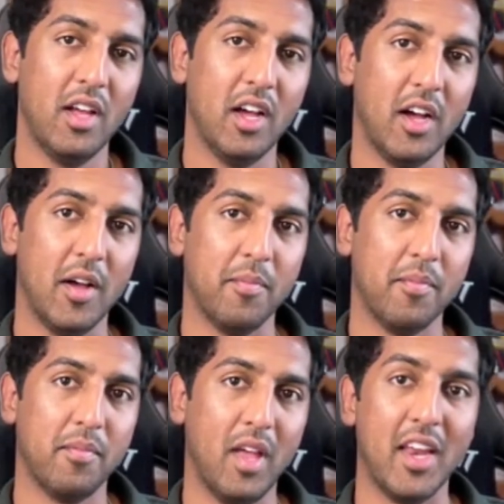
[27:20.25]

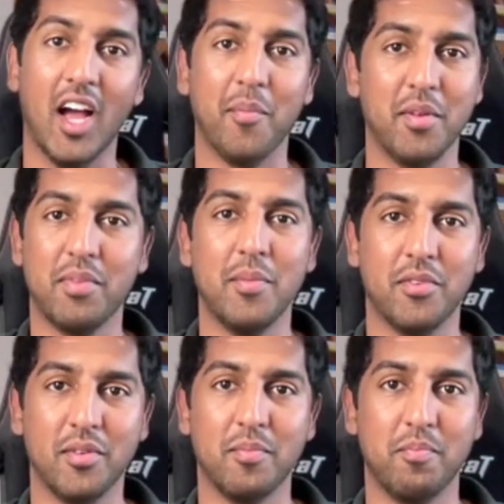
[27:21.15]
And helping
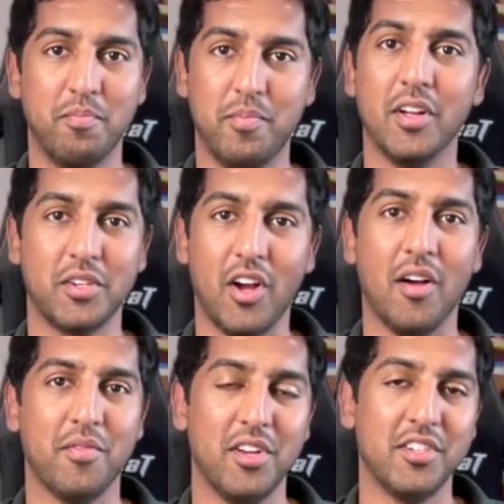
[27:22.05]
people build
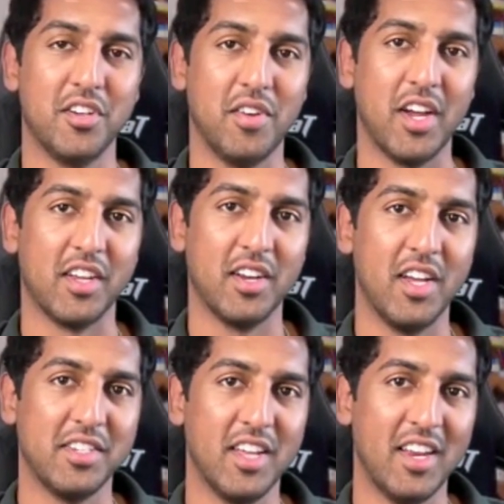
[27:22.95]
confidence and
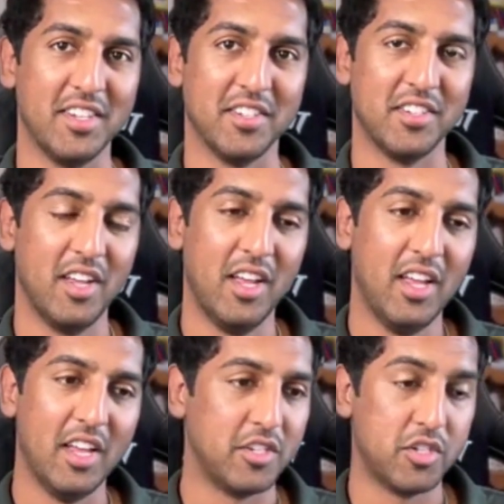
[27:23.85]
recognize that is
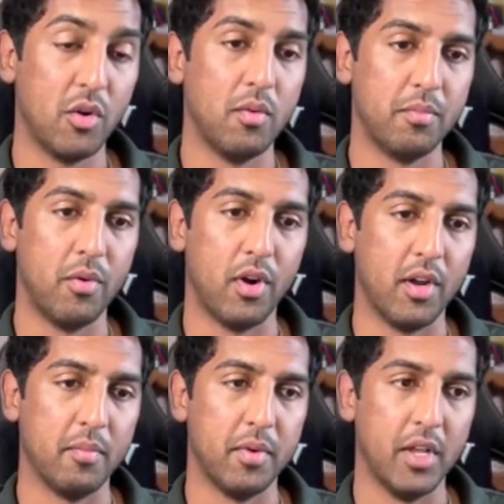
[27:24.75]
so
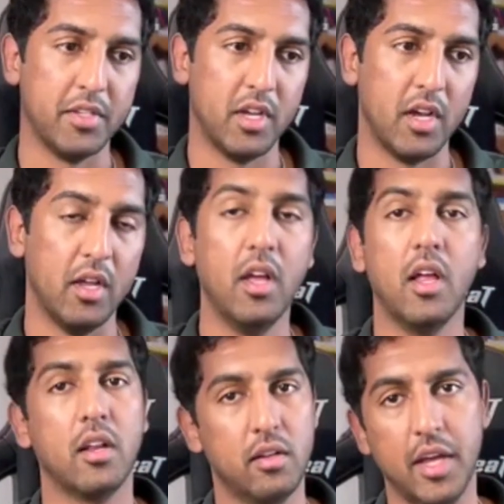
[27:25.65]
important. But
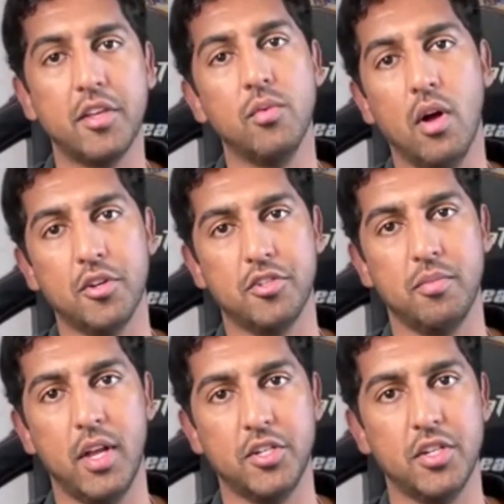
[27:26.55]
like you also
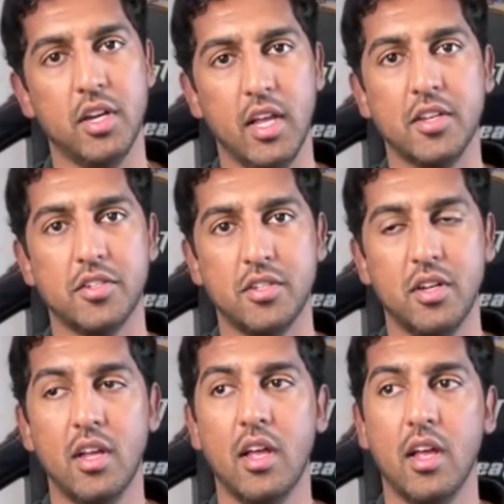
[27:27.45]
mentioned, it's
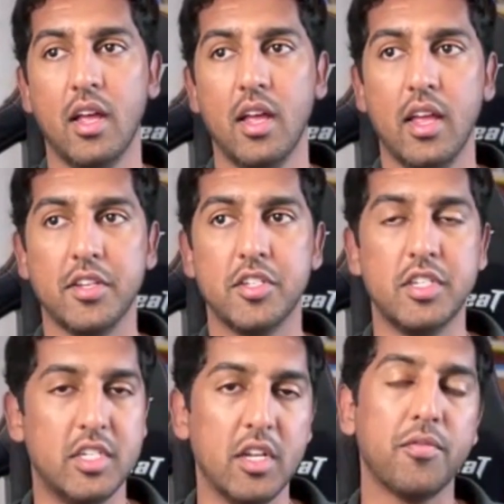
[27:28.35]

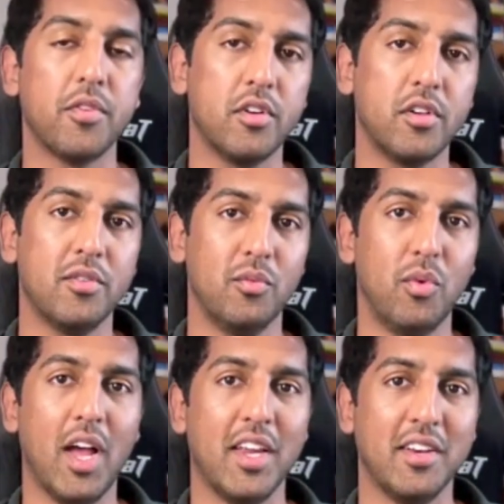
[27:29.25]
difficult
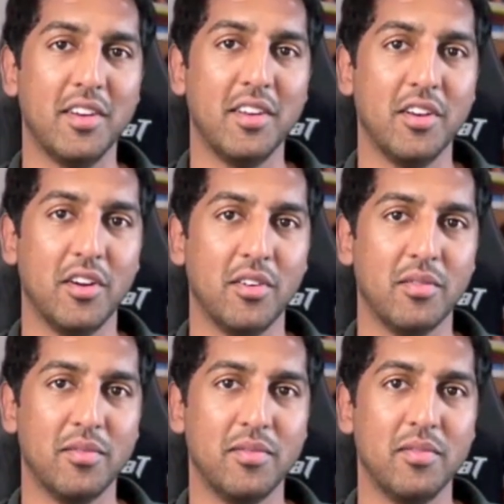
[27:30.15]
when,
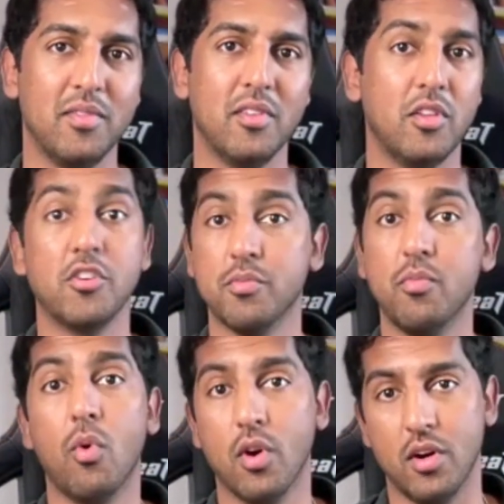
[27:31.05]
there's
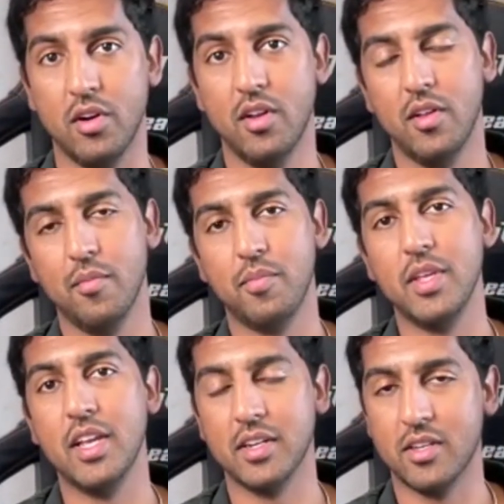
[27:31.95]
more
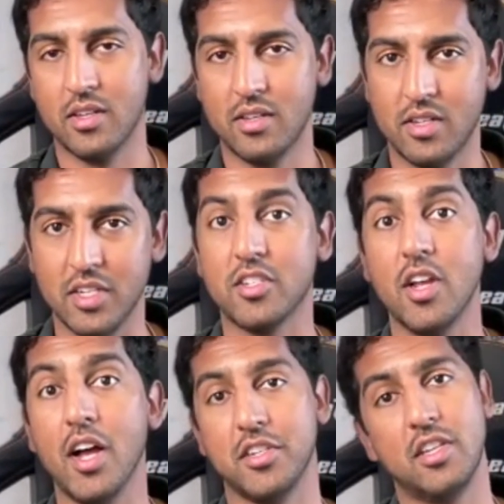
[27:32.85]
being
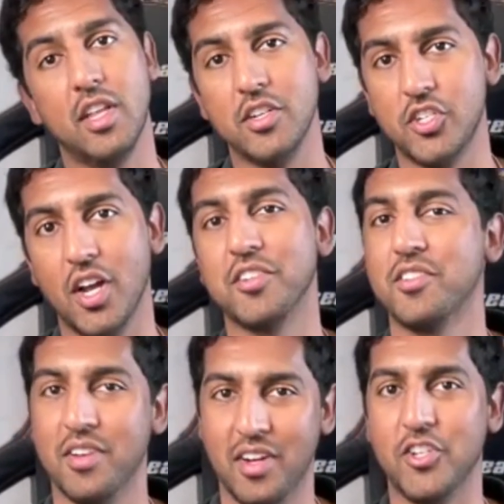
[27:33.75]
discussed than
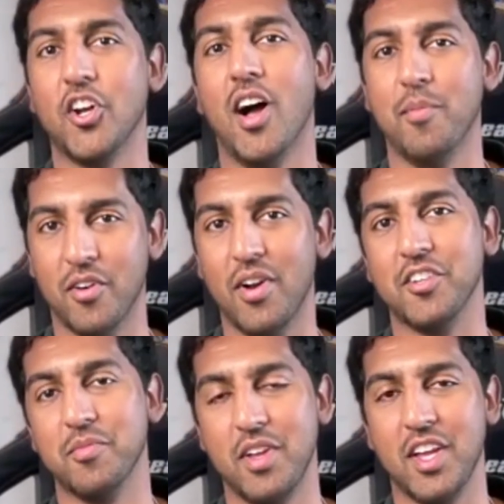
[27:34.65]
just a job, a
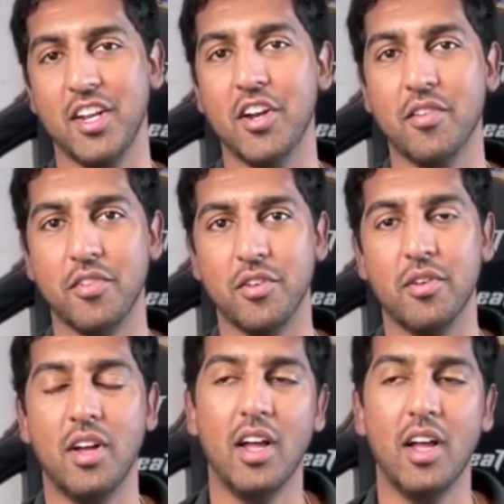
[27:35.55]
resume, and an interview.